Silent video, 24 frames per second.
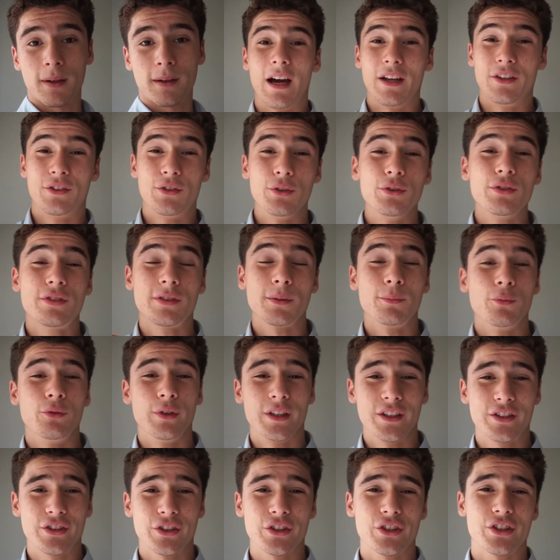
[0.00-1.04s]
I do some
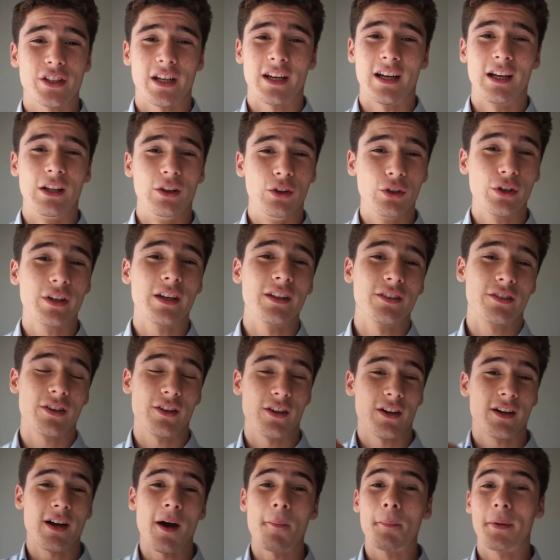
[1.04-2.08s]
research and I look into
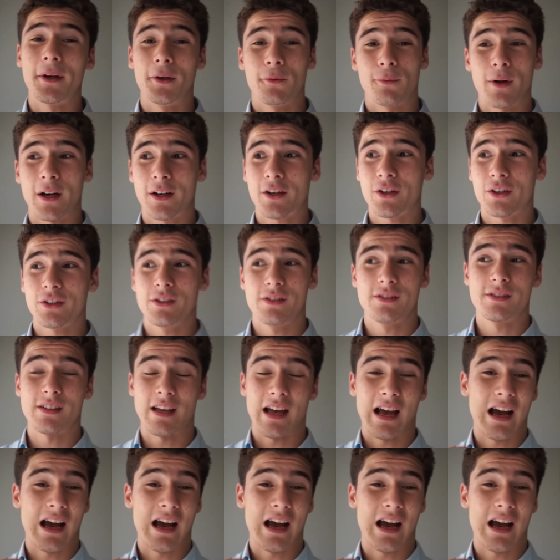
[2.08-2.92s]
their company records,